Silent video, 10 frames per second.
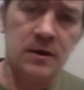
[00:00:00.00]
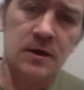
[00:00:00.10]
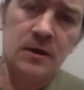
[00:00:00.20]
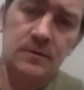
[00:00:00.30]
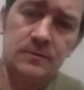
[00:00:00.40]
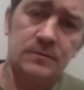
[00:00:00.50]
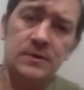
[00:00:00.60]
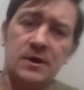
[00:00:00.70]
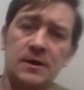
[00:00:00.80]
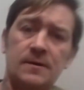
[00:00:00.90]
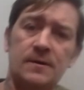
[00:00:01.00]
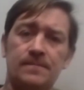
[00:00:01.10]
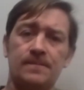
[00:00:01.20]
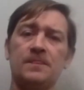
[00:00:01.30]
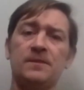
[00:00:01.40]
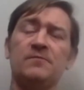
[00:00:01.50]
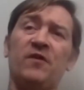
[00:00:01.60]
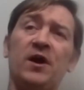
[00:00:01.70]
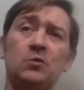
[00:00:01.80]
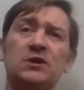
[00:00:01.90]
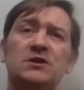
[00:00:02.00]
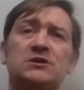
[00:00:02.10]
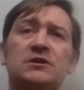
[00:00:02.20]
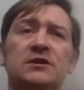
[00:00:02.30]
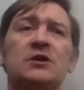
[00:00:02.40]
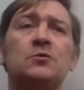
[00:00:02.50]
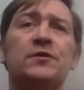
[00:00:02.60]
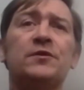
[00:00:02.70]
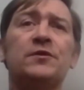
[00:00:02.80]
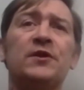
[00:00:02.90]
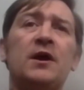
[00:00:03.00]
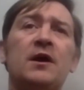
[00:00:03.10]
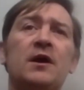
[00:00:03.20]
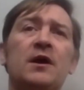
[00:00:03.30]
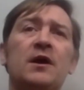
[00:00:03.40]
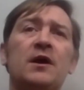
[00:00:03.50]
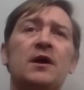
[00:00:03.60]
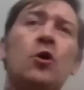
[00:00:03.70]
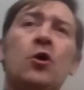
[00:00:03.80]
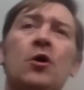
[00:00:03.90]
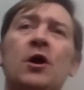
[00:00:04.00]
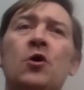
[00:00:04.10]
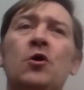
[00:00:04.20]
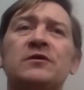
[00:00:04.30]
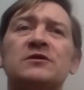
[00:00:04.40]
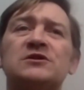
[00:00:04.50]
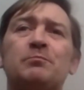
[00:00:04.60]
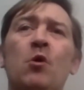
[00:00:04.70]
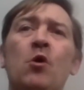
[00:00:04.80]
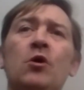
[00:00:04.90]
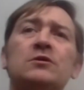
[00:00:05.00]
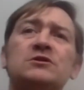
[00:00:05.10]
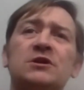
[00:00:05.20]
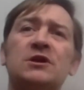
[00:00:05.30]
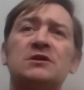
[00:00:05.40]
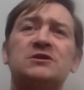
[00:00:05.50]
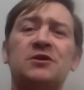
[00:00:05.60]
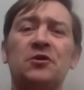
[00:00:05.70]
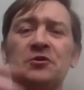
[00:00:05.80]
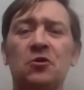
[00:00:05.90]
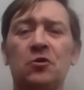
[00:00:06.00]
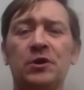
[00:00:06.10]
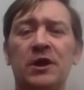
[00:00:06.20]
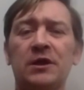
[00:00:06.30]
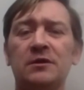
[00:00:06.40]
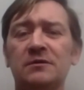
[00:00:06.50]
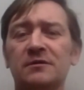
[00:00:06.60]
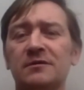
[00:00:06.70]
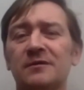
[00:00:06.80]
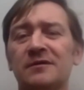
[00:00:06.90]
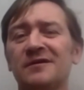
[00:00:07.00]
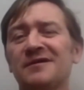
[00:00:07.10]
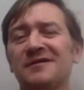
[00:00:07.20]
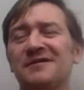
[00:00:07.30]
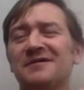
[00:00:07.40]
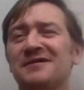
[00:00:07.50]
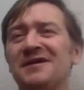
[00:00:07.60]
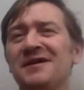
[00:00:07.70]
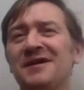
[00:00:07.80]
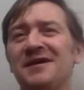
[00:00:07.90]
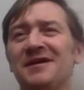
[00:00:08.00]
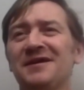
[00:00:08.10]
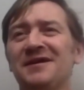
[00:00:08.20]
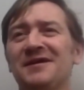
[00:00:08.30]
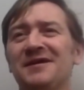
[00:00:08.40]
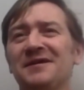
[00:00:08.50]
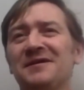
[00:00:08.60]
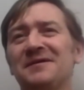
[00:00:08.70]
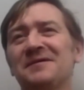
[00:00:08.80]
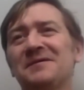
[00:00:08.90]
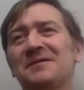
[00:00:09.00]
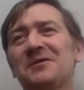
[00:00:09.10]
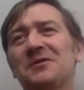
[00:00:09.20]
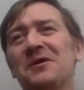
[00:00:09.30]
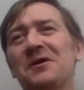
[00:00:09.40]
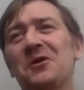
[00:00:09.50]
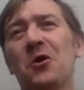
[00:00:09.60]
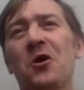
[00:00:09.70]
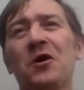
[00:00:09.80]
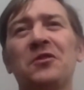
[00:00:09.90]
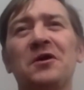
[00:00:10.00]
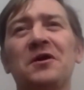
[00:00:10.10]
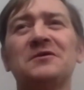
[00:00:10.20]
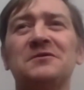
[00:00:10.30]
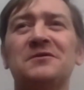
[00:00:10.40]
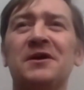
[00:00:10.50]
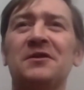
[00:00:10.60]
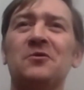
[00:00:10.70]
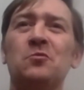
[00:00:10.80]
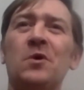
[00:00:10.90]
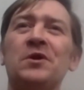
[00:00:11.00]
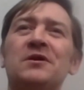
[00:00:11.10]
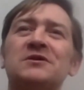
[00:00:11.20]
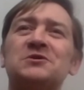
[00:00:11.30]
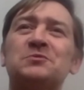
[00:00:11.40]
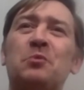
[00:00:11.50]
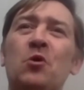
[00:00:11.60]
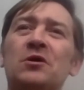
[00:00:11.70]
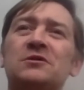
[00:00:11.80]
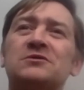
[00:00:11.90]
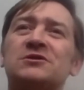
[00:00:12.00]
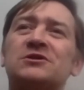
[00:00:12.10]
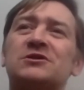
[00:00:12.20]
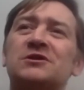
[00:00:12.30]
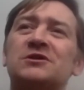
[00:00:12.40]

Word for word: yeah, yeah. They find ways to deal with that. Or oh, a lot of the sports gets turned on end. Huh. Uh, eh, a lot of the like winter sports